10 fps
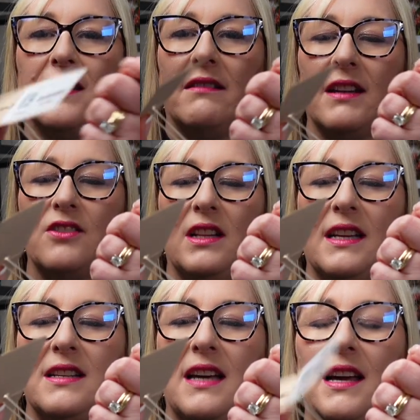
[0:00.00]
are actually
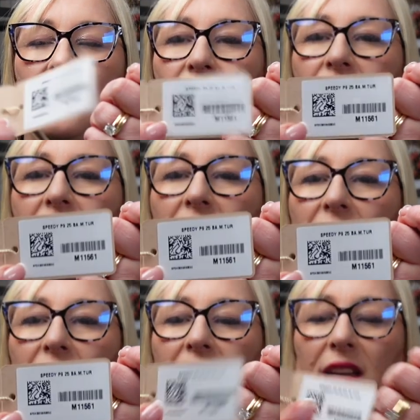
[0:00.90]
attached
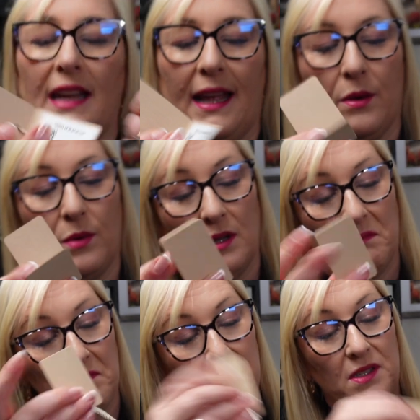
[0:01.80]
now,
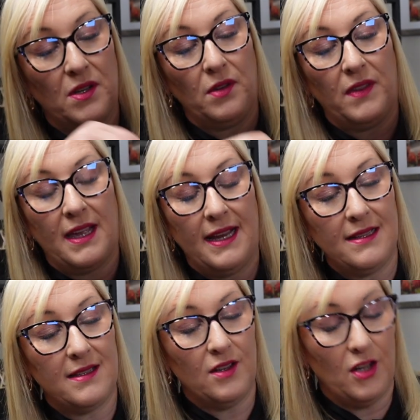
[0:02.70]
so that
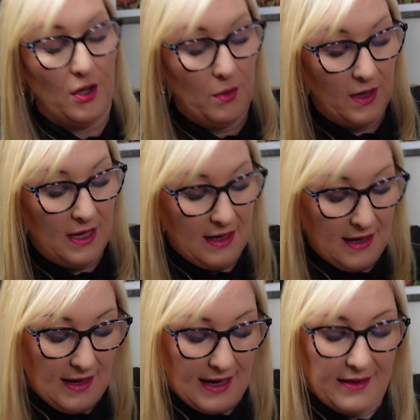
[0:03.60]
is new.
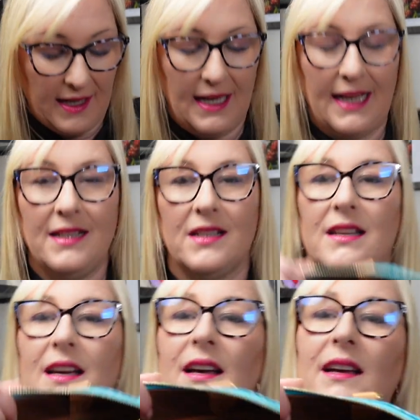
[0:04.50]
And then
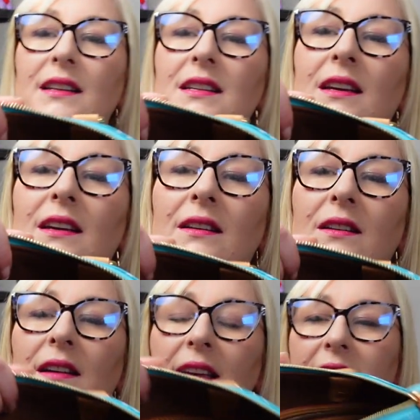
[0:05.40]
inside
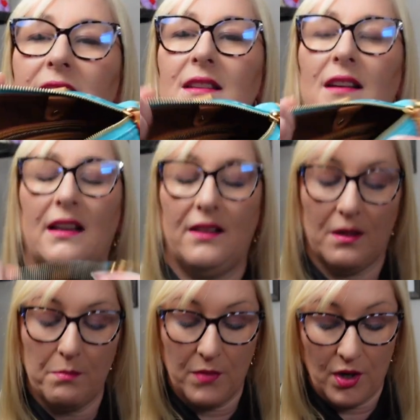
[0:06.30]
is the
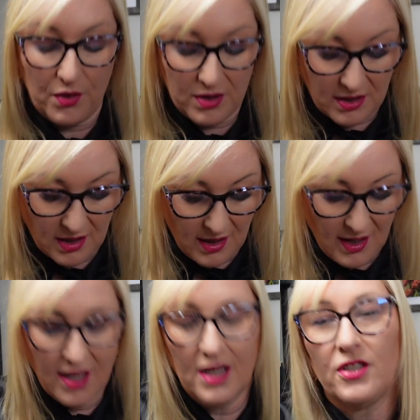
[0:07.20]
most
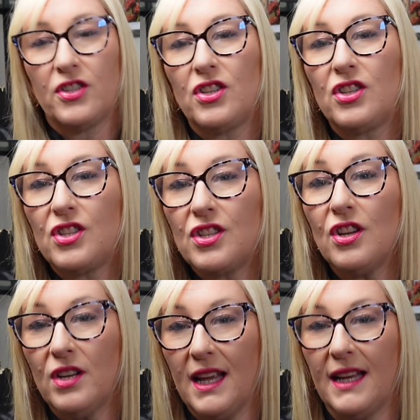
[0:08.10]

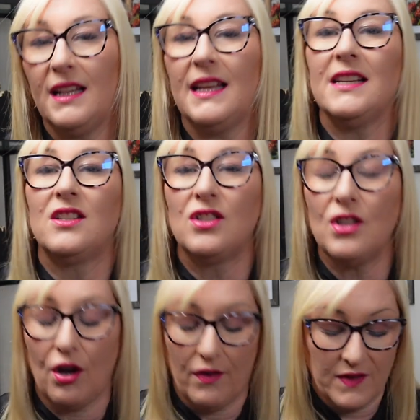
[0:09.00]
stunningly
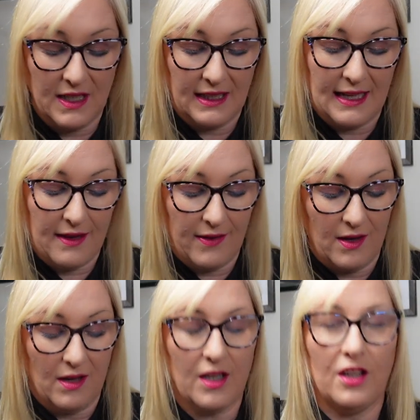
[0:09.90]
soft
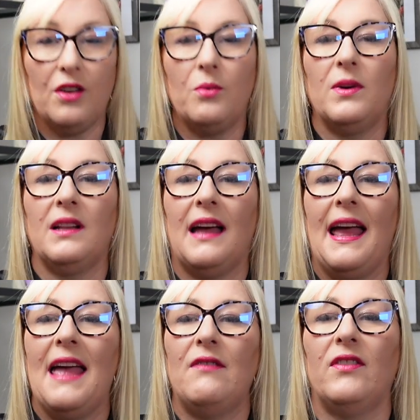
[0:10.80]
leather you will
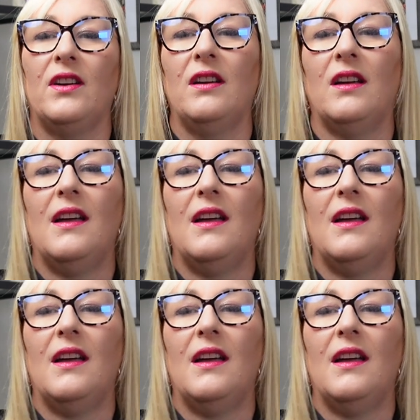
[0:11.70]
ever